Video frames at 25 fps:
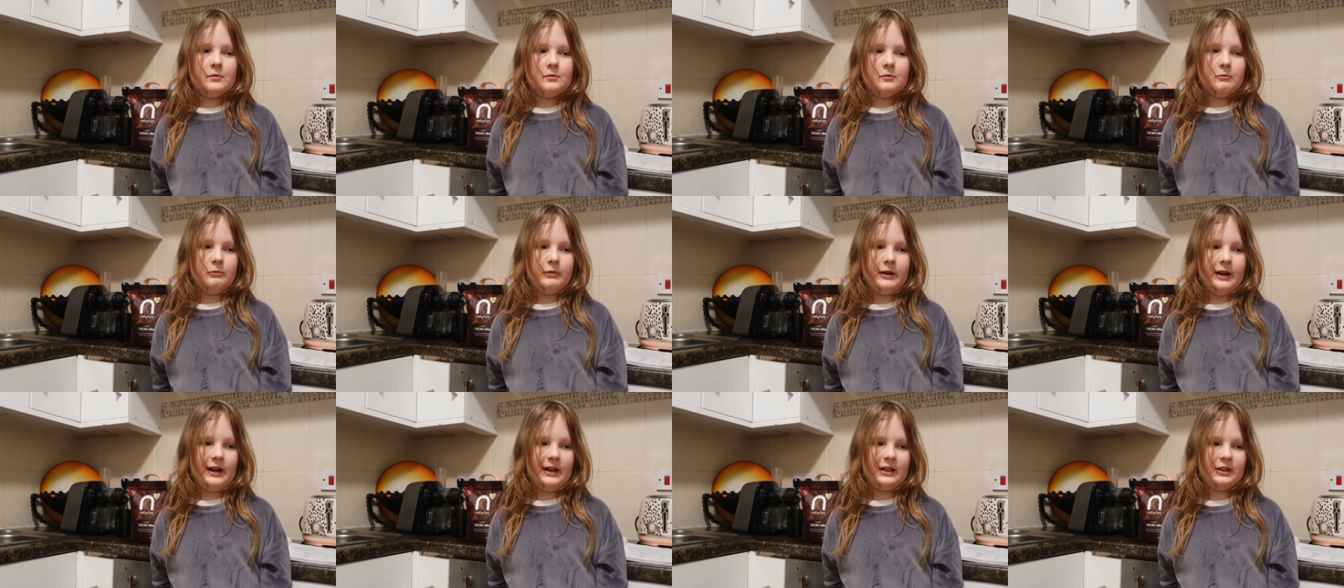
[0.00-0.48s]

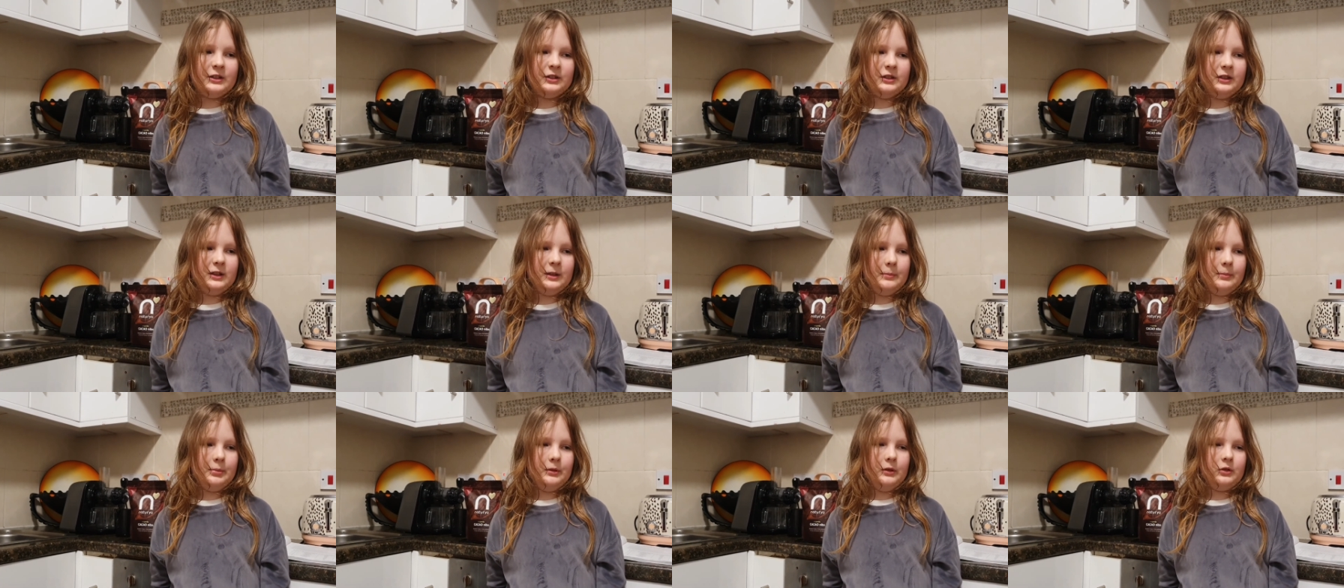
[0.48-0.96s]
We
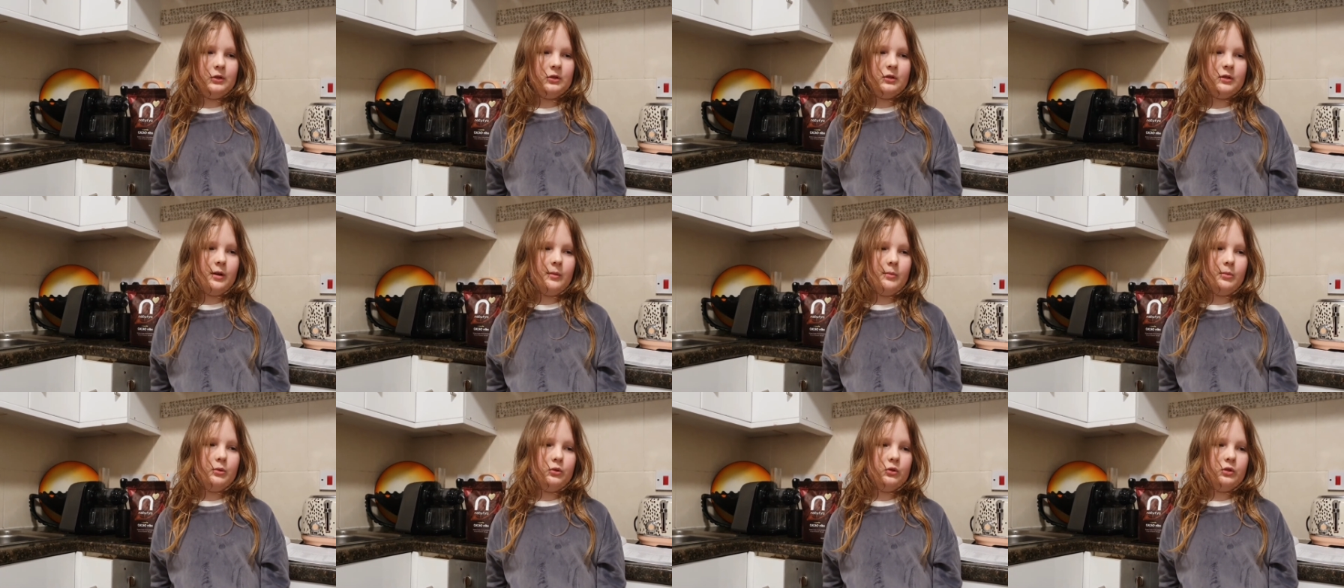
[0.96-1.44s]
actually put
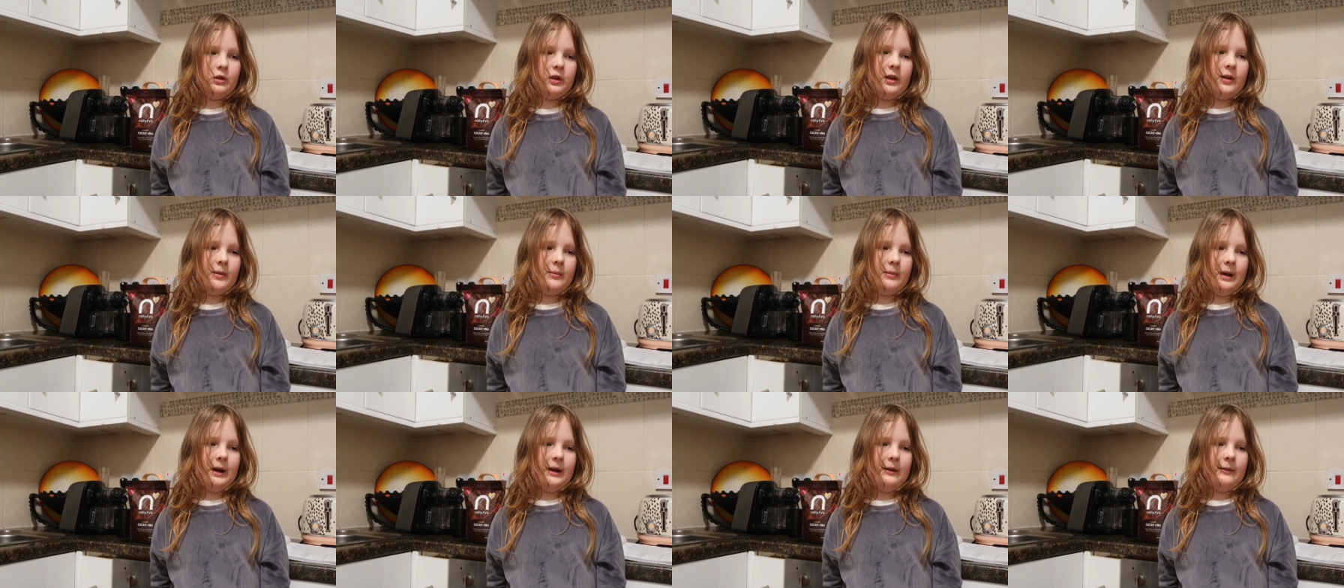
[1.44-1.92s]
double the
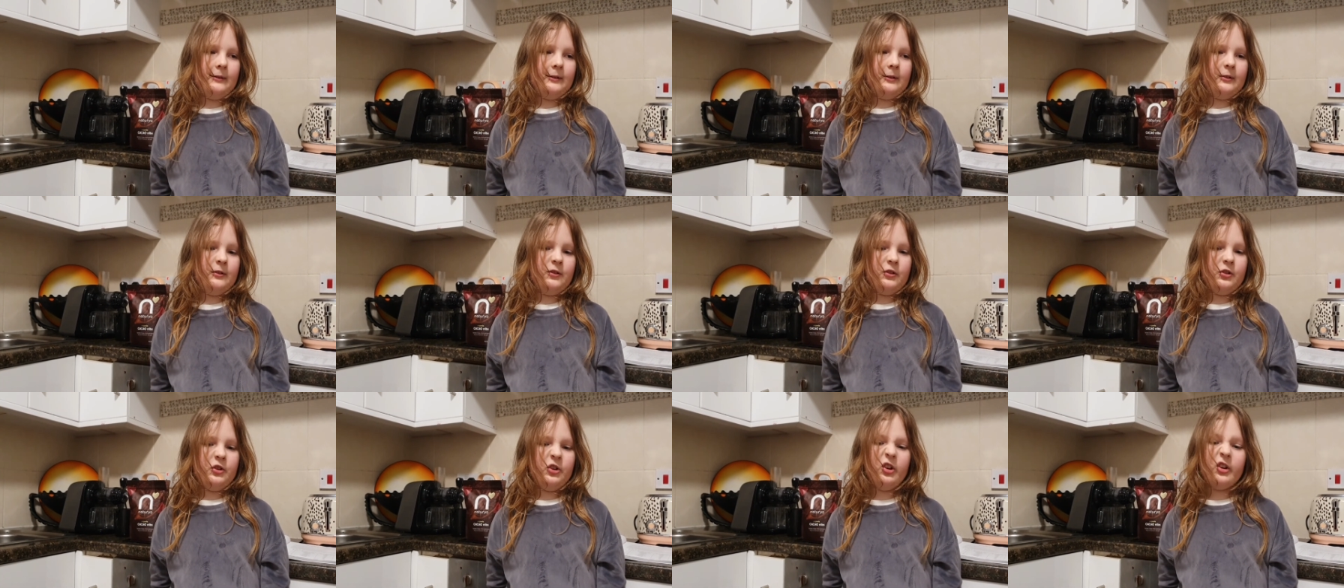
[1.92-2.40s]
amount of
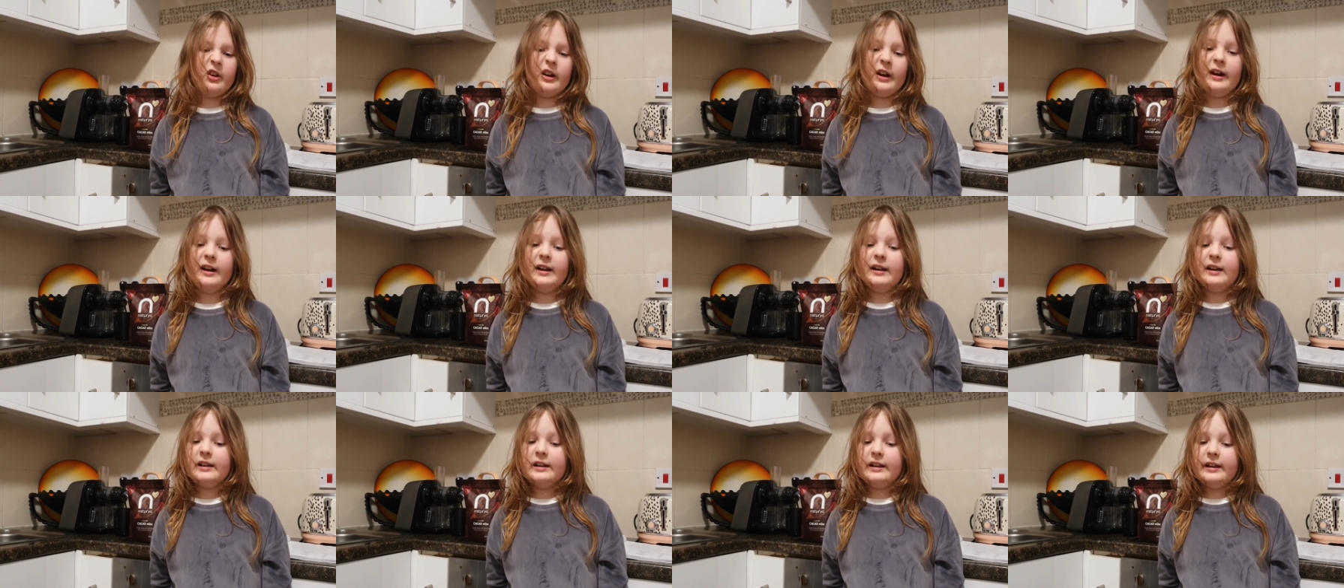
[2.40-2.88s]
sugar
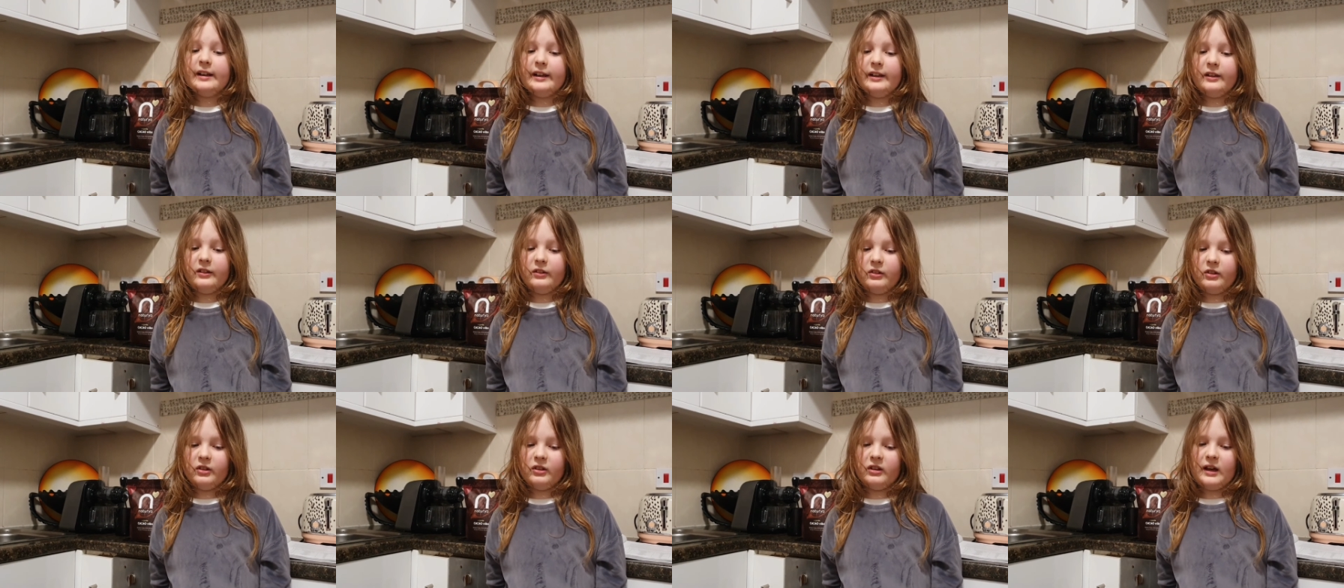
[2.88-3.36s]

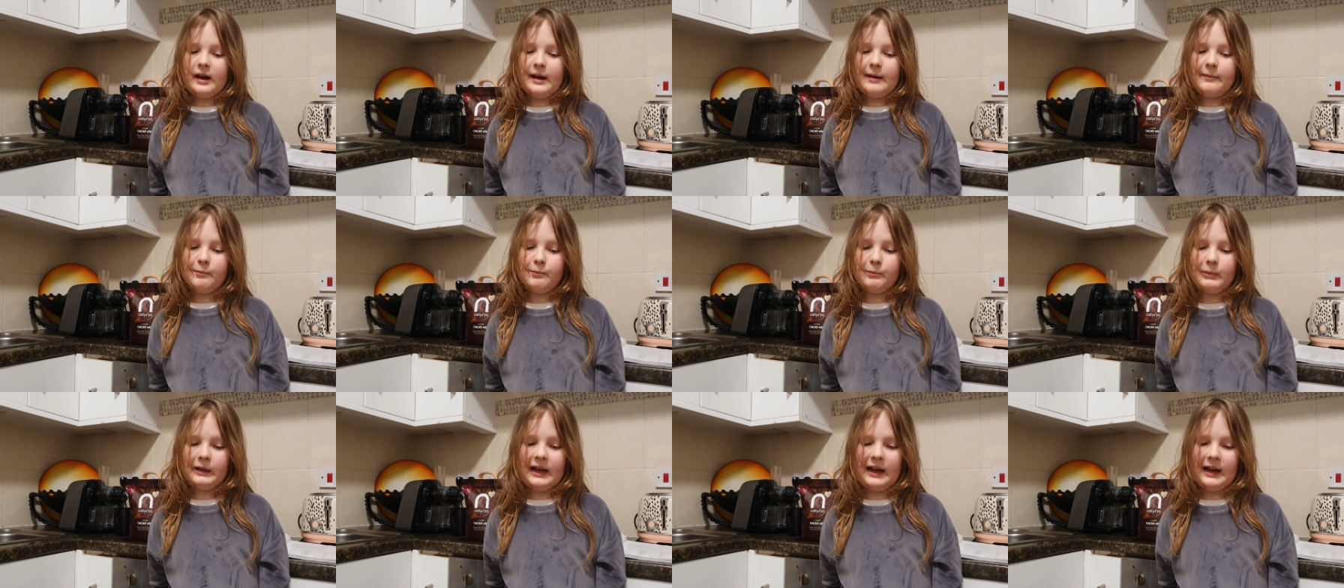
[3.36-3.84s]
into that
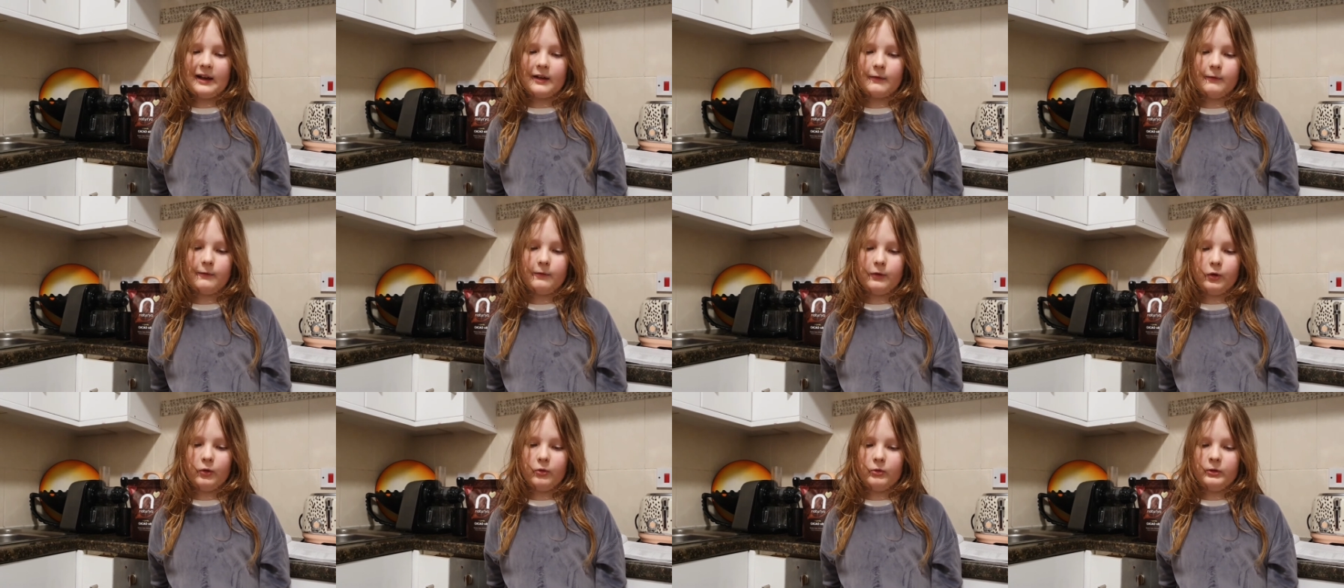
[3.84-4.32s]
black
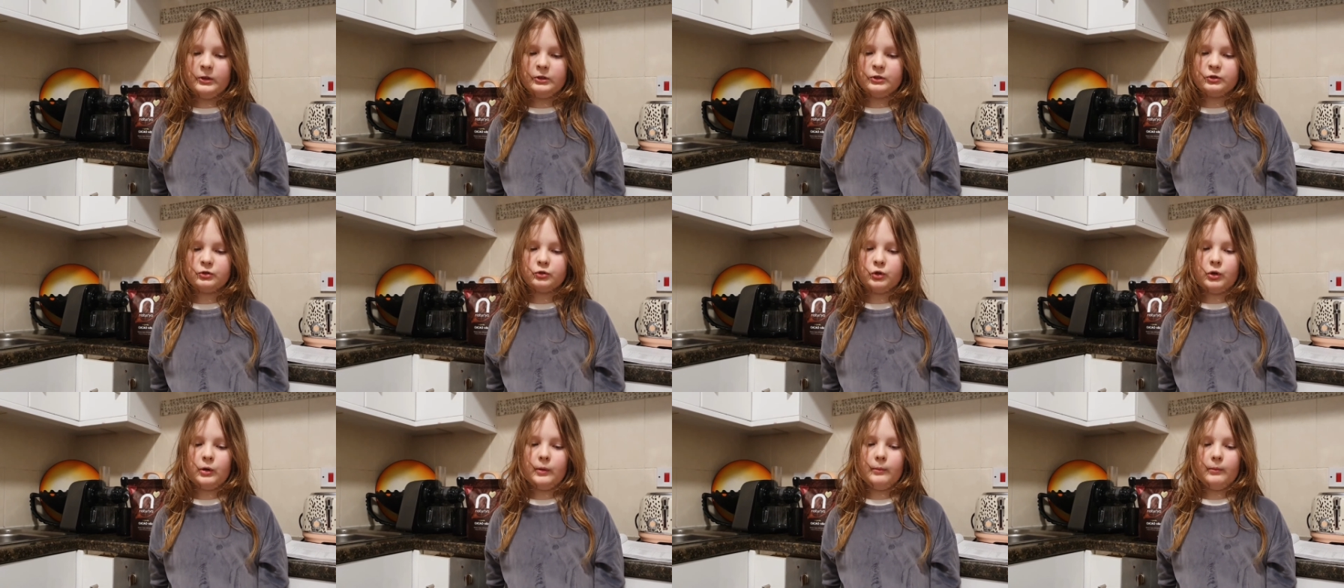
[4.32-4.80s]
forest
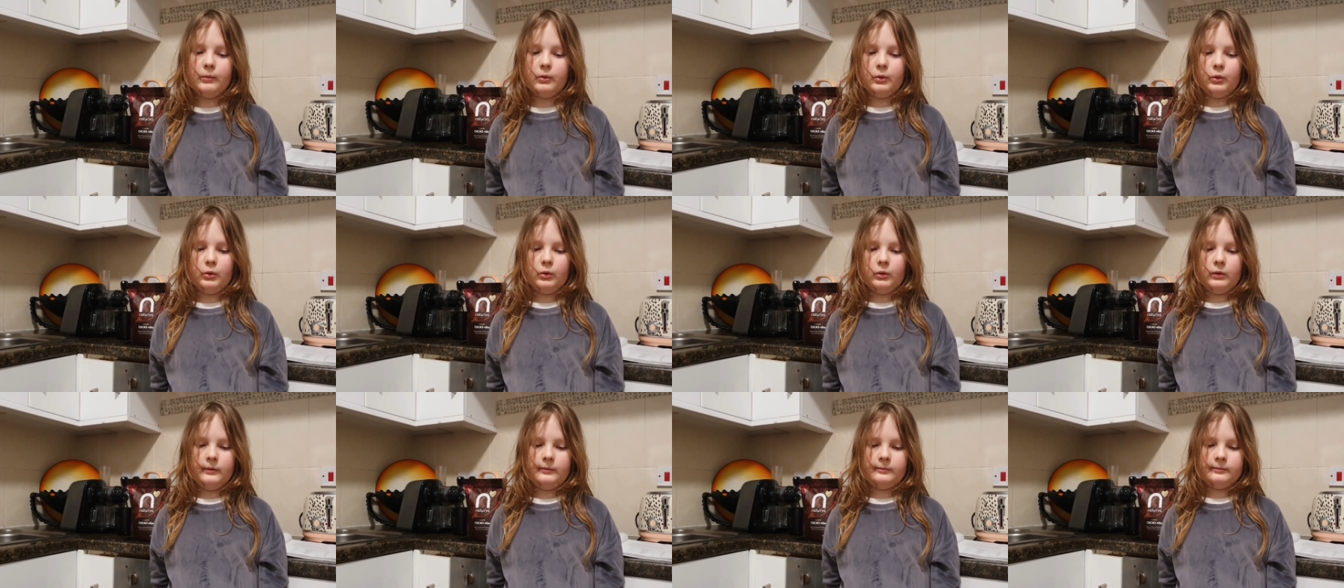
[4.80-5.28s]

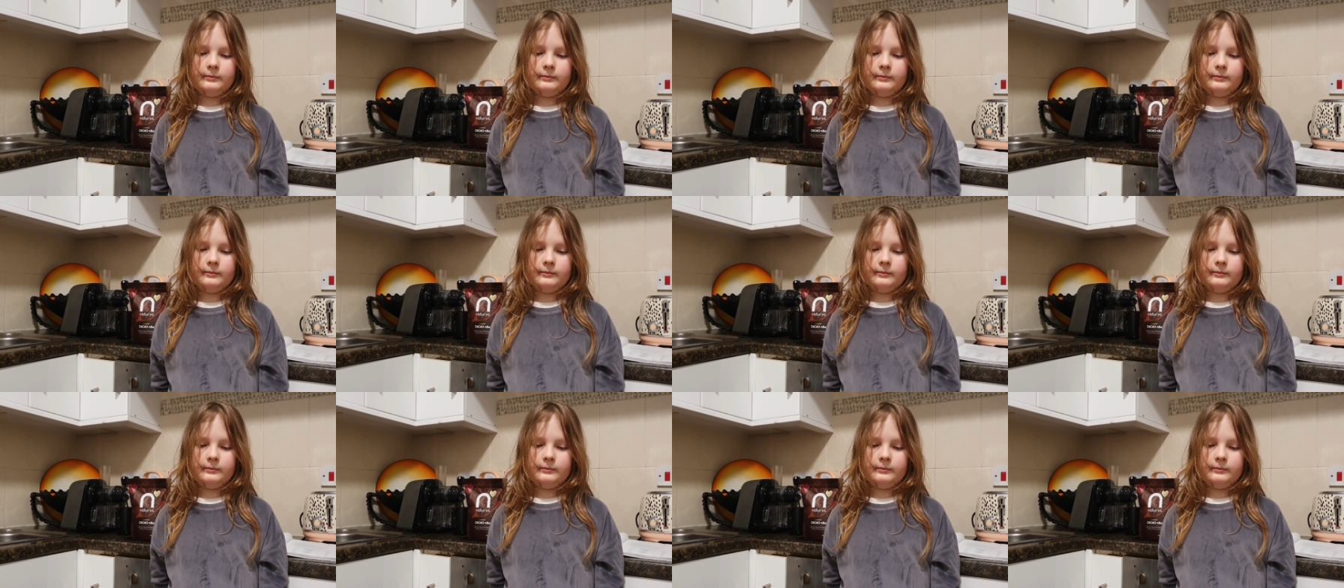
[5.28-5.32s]
crumble.